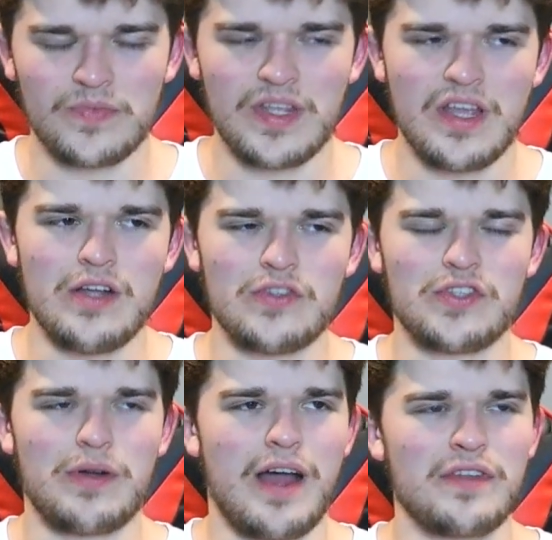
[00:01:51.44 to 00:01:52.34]
So
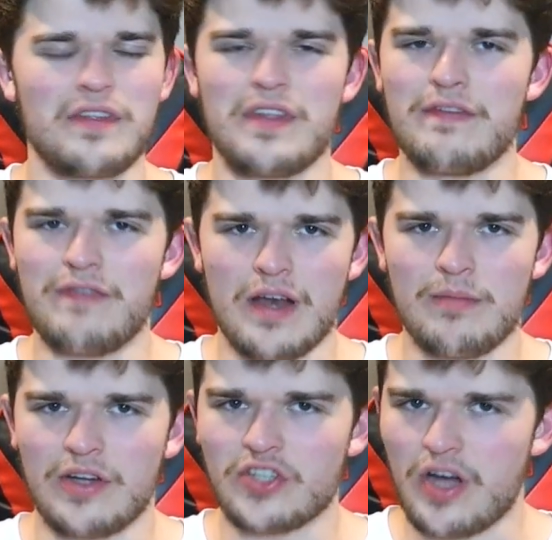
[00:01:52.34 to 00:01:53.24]
I think that they very
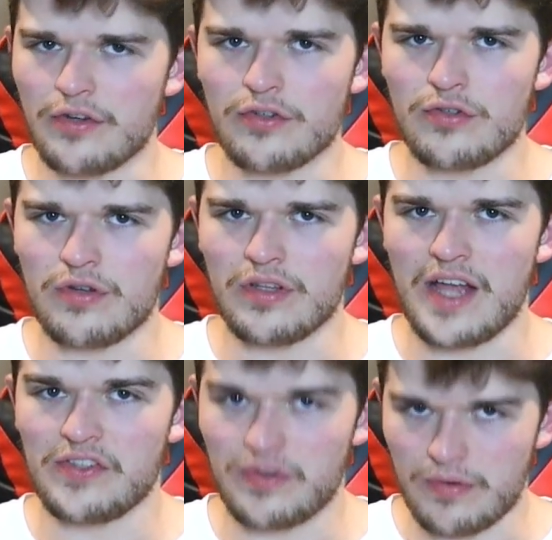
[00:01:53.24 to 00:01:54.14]
much
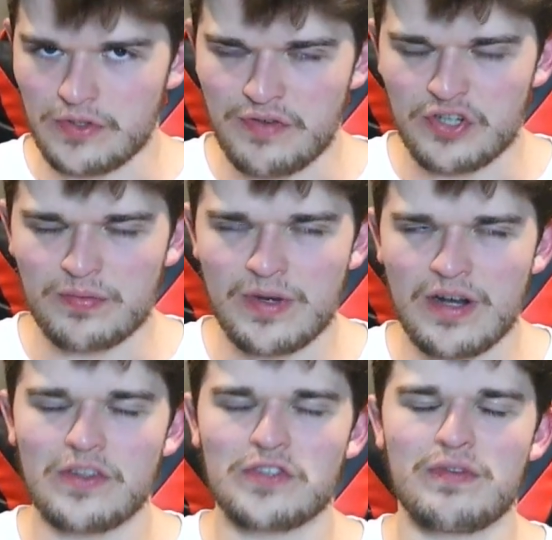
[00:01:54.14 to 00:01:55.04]
underutilized Lawrence Fishburne in
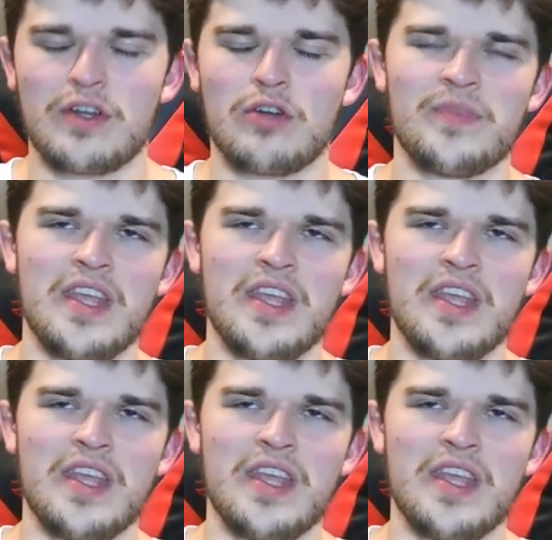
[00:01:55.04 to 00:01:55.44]
this film.